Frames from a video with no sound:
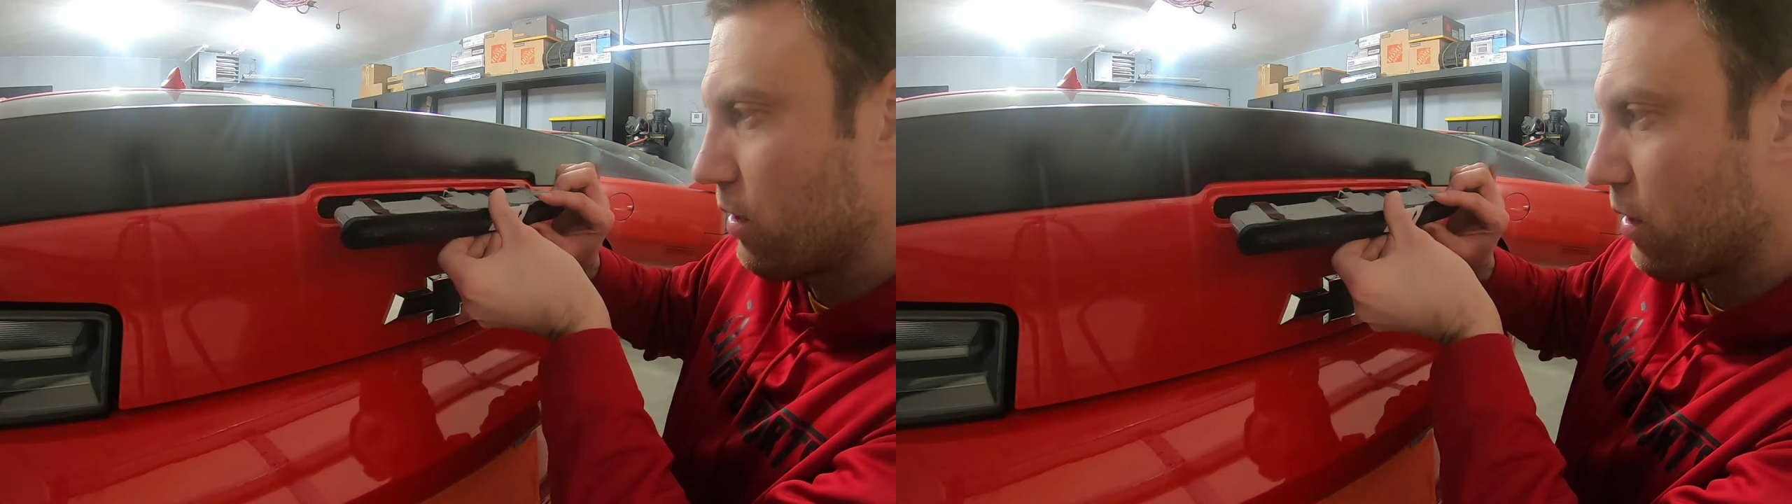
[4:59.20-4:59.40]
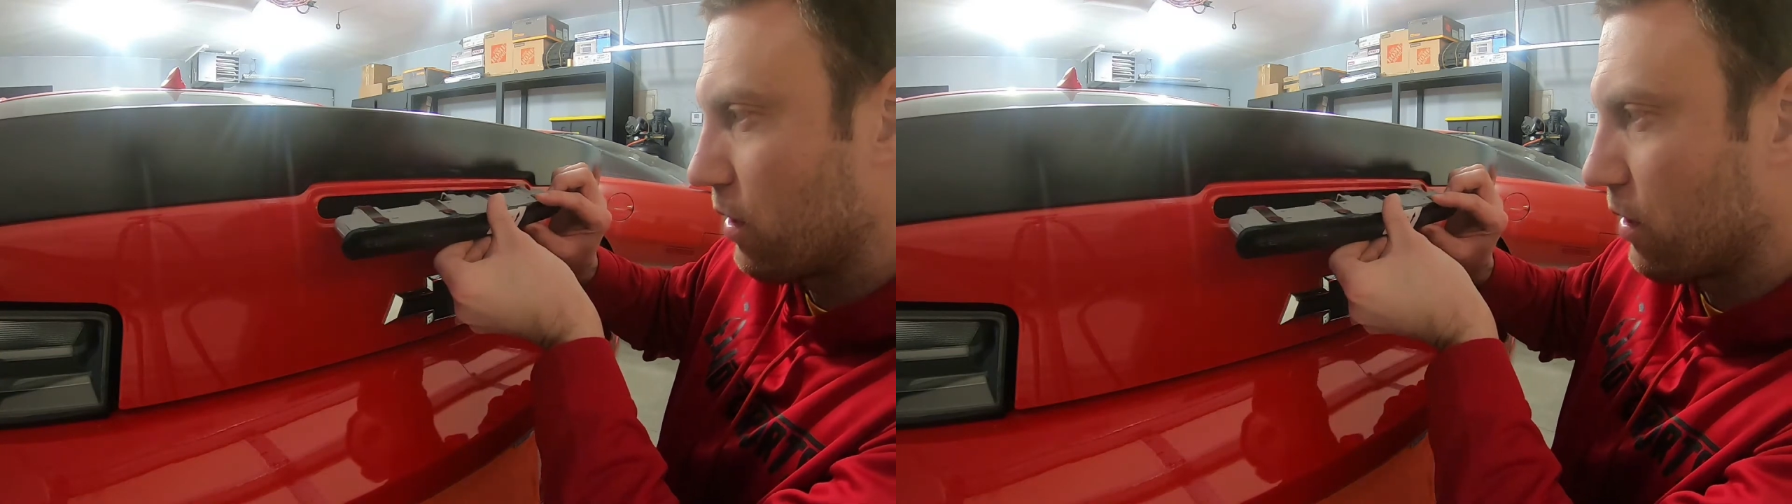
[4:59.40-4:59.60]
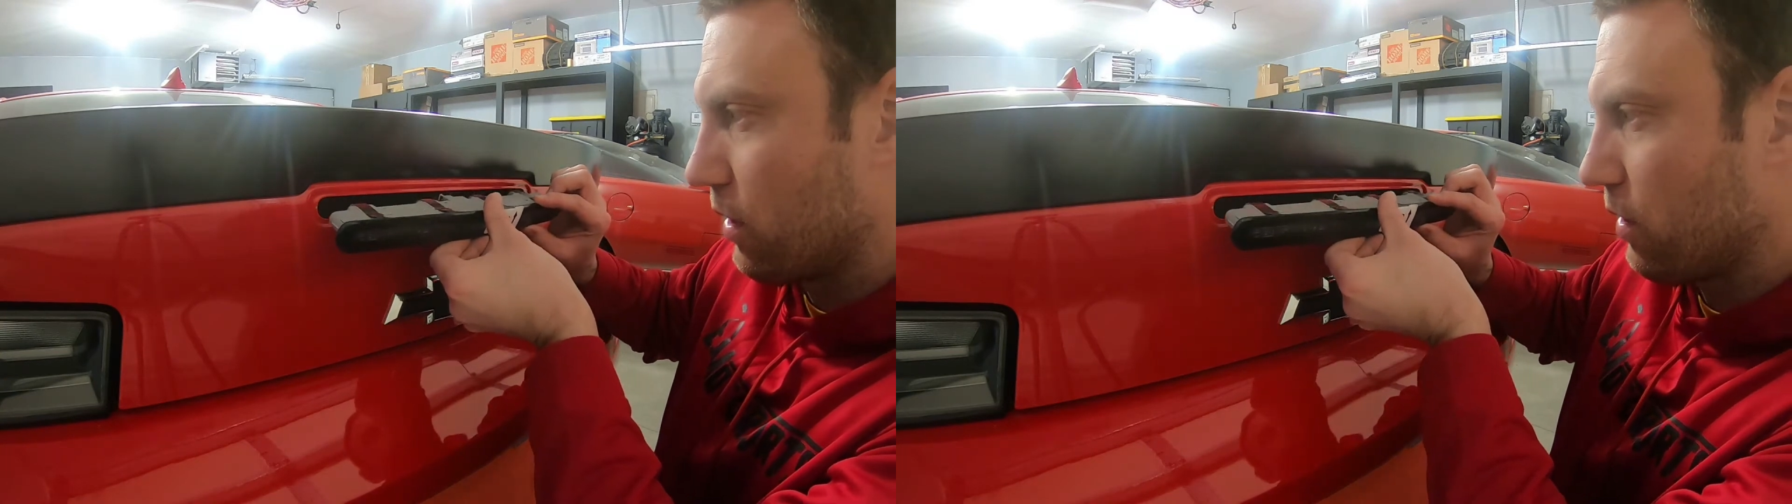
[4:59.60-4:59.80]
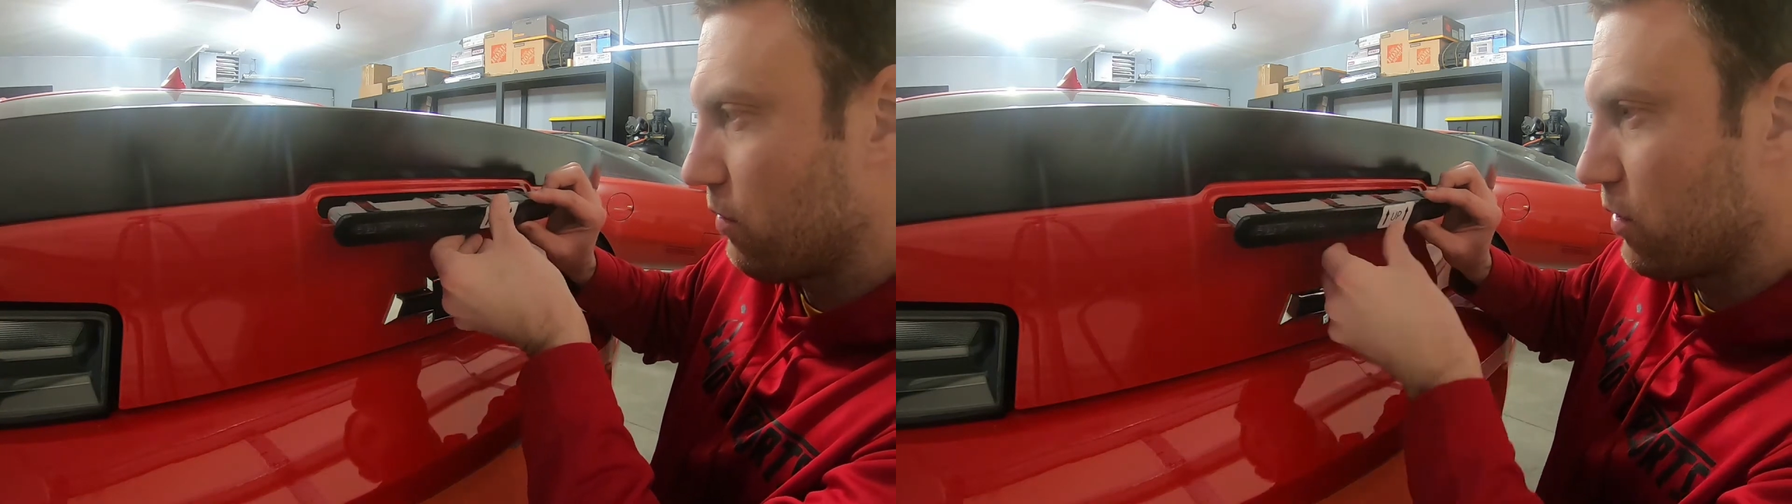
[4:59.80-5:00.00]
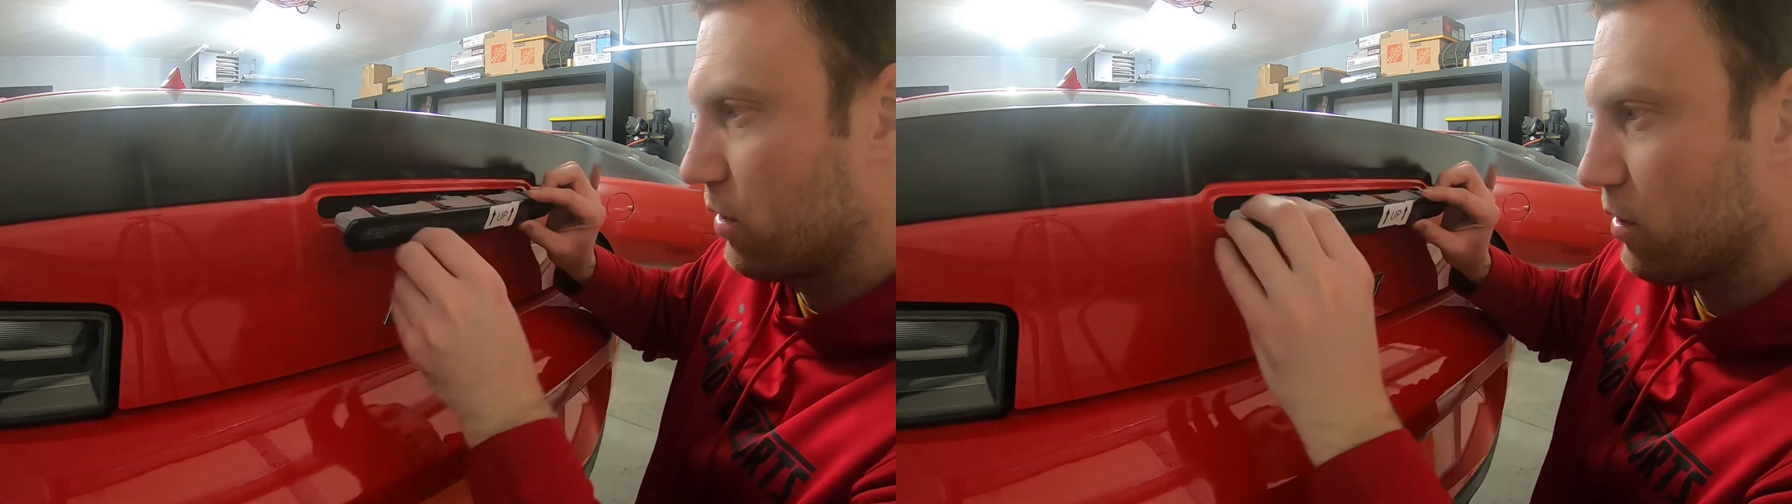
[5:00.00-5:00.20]
And now
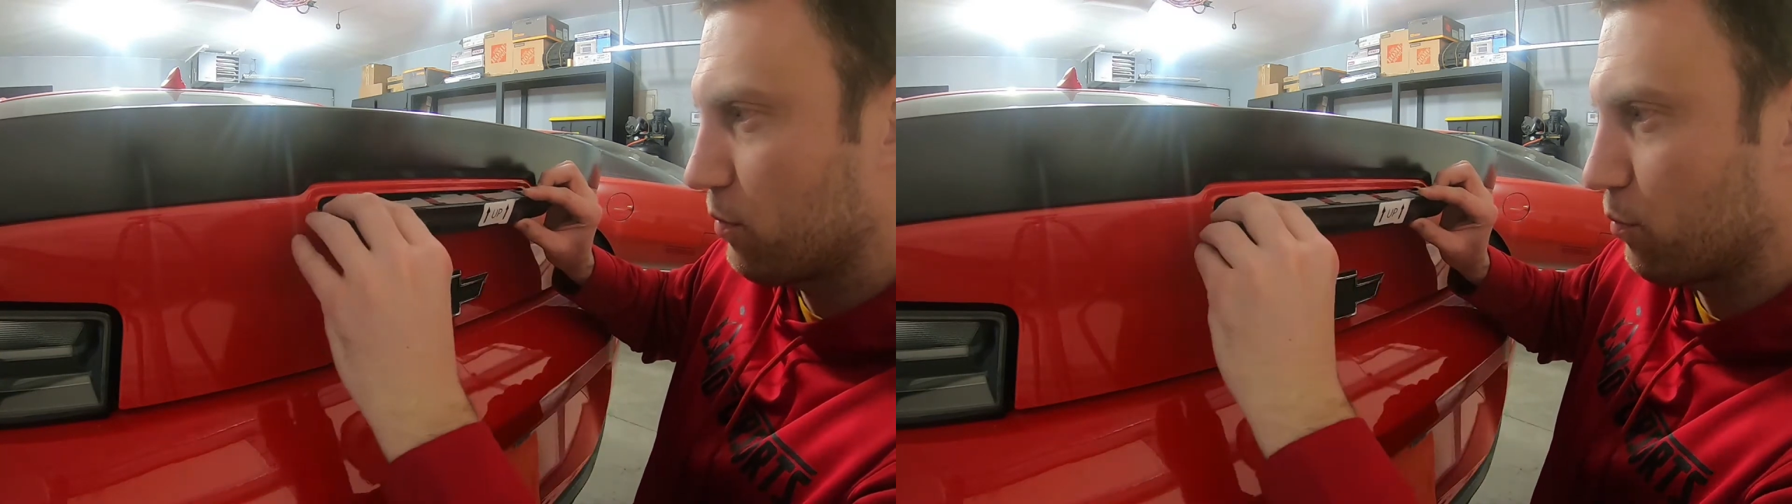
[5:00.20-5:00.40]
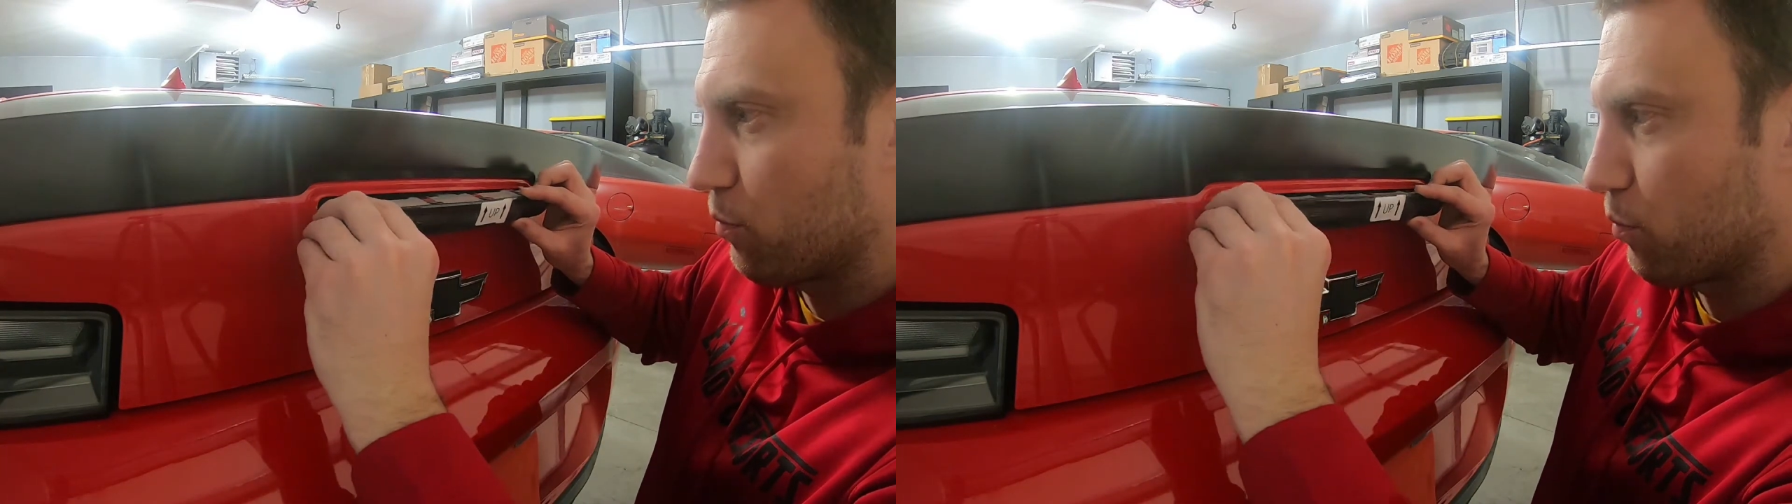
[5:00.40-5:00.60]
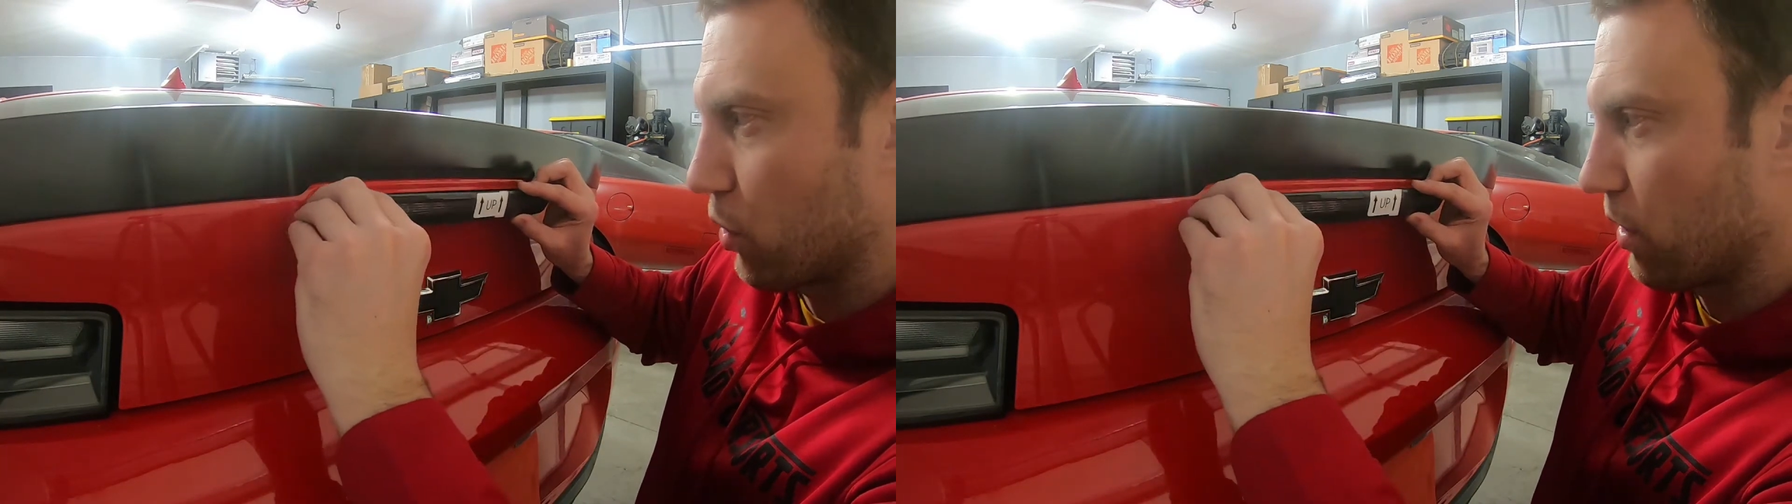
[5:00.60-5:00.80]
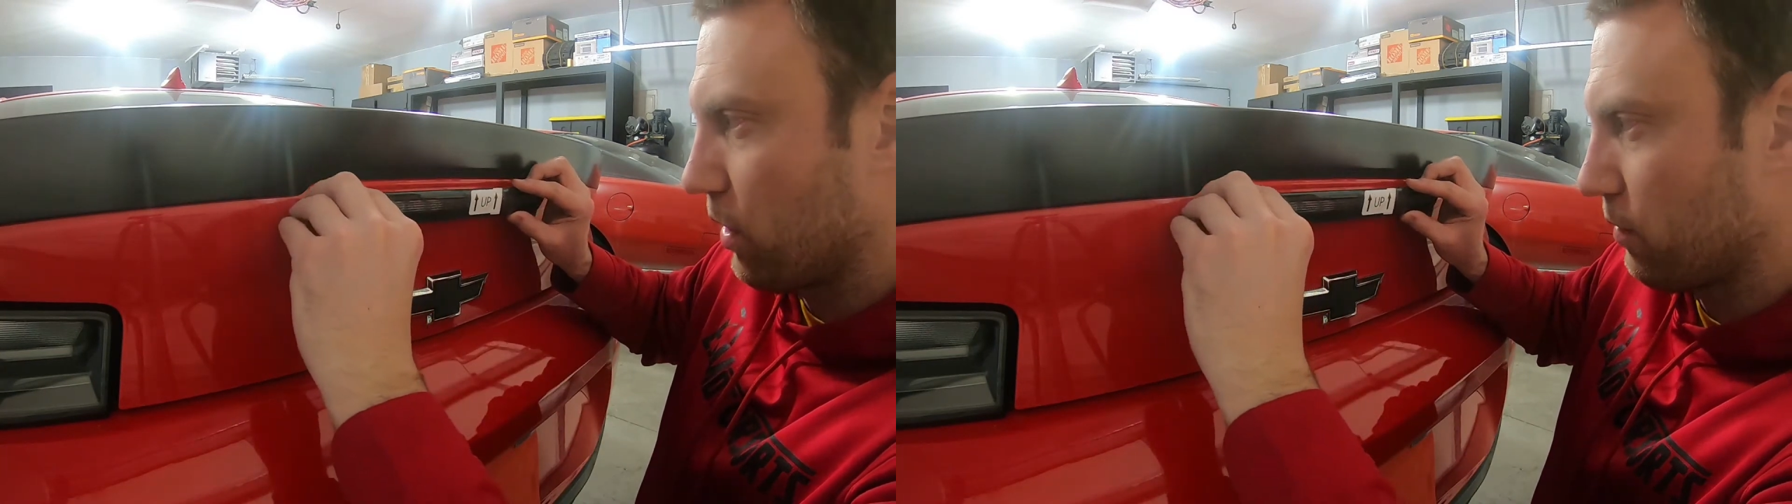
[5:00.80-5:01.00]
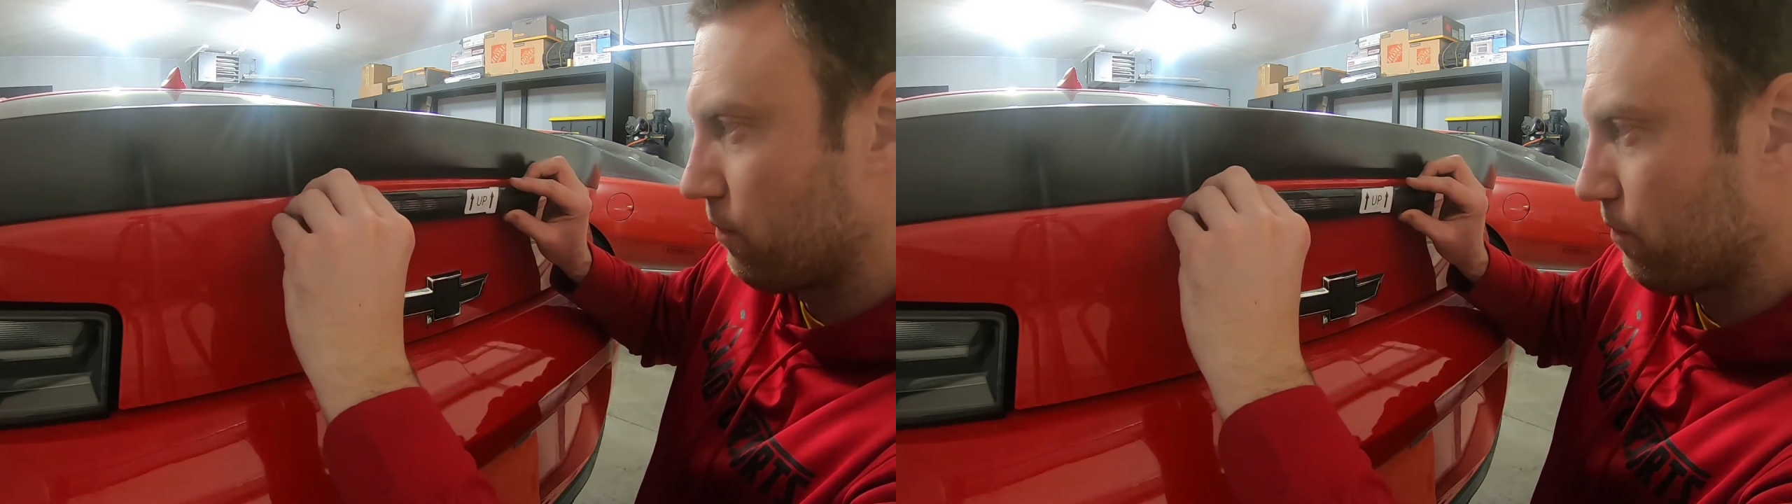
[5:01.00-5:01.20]
we just put it
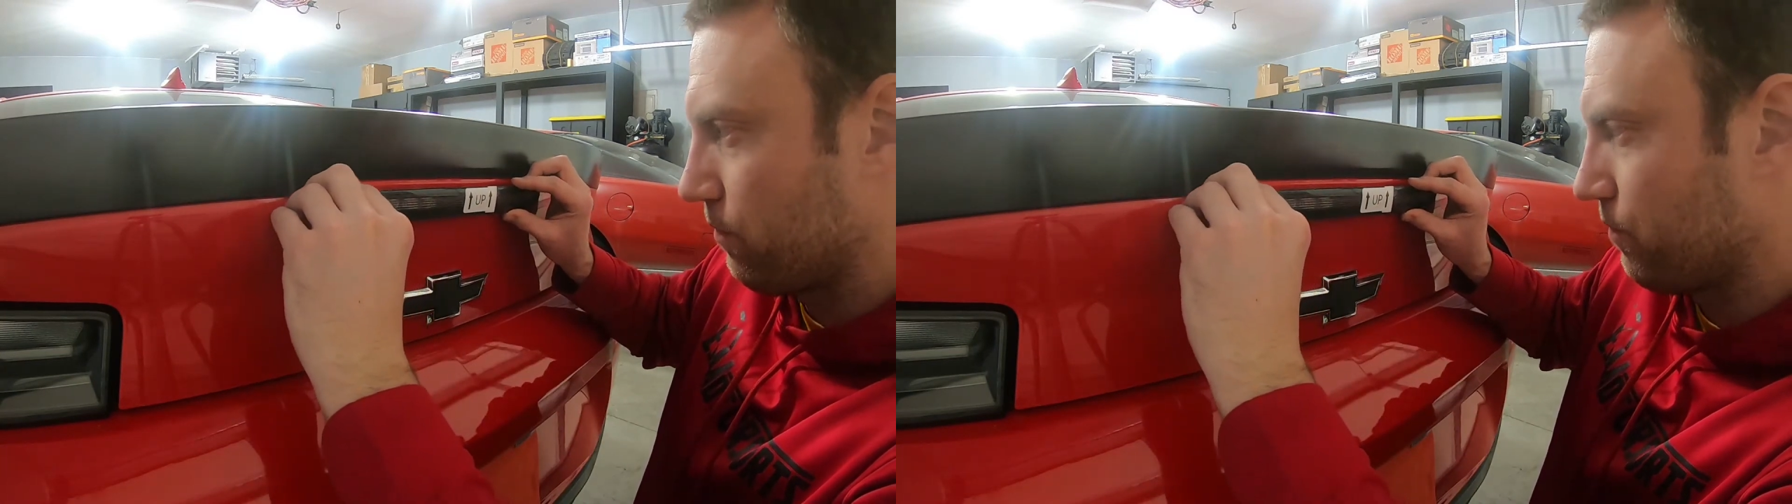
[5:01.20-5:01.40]
in.